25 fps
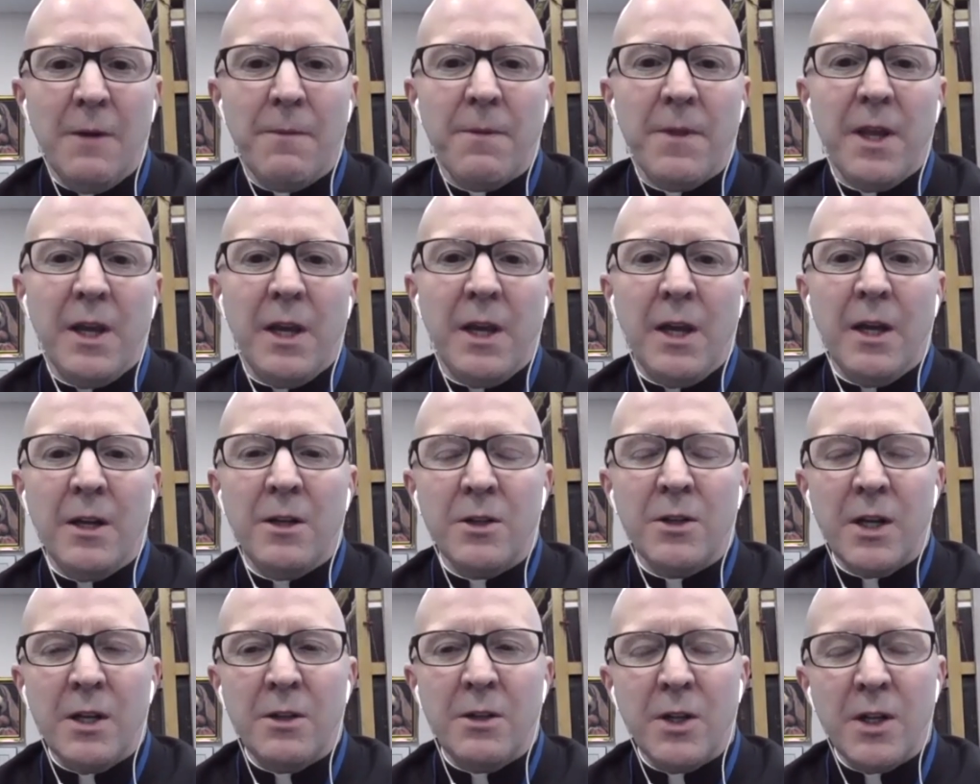
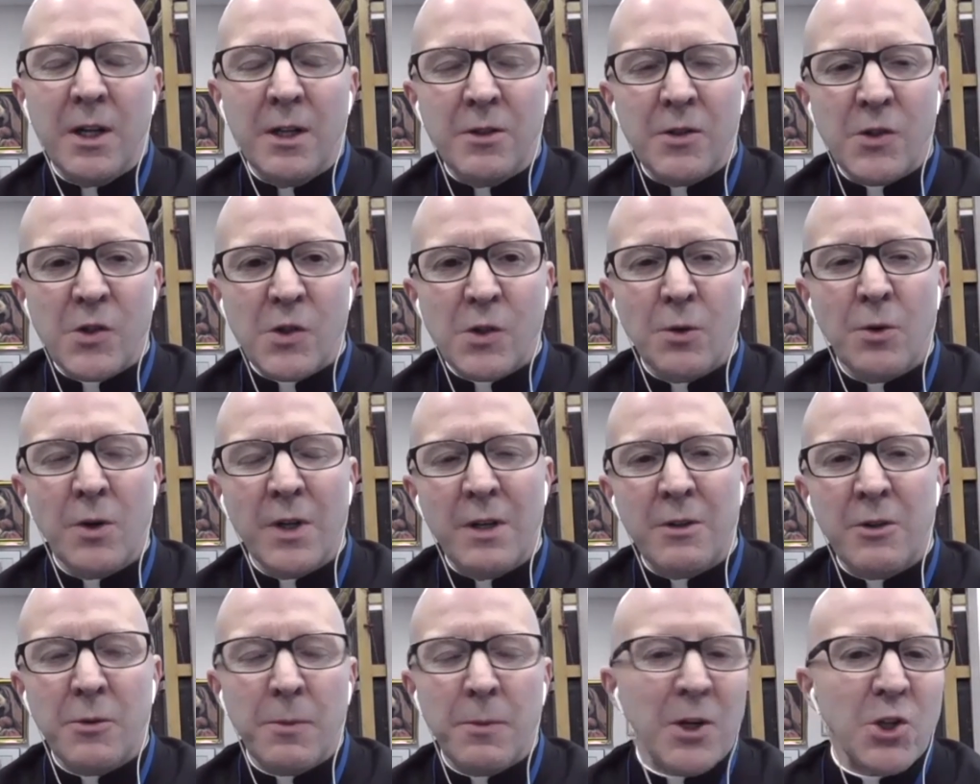And so,
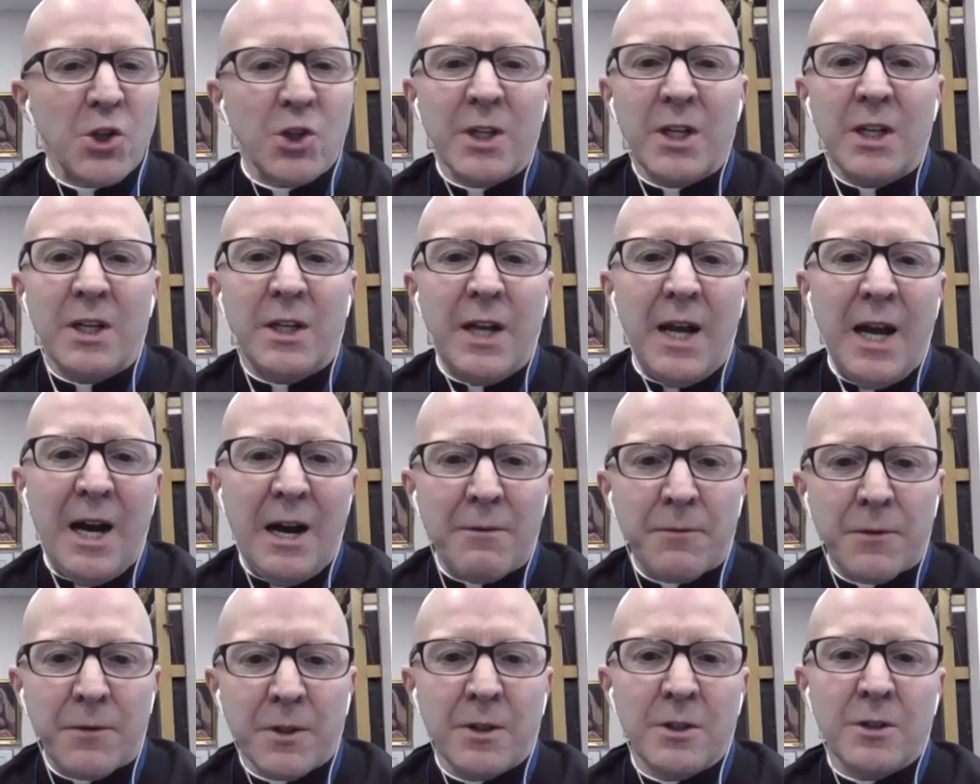especially in
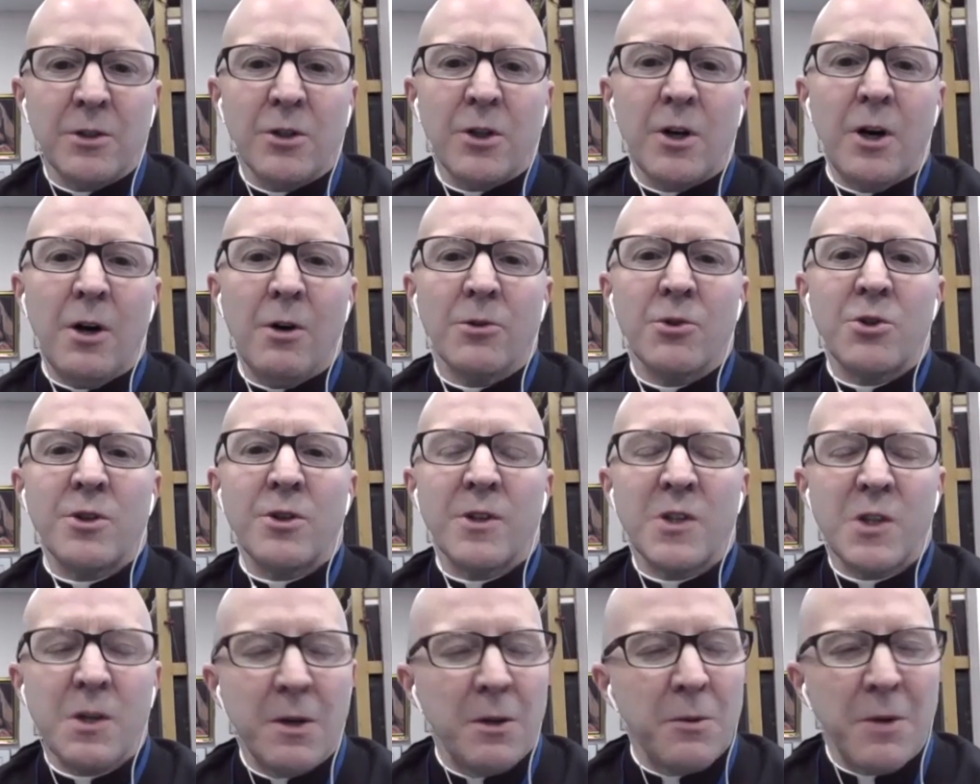African
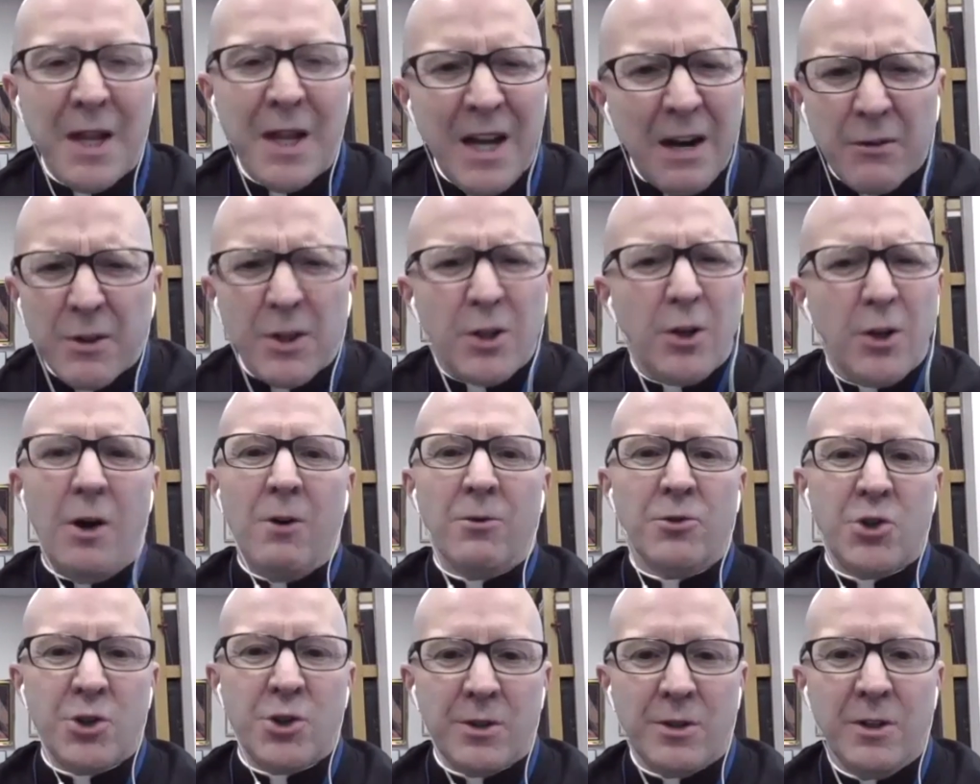cultures, in every
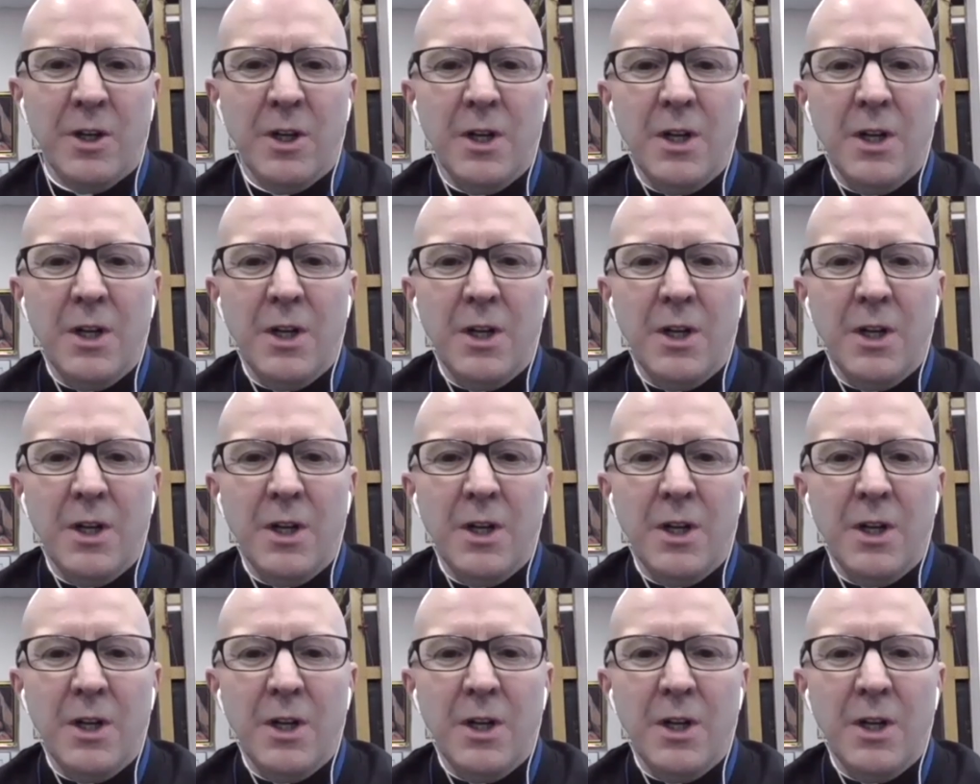culture,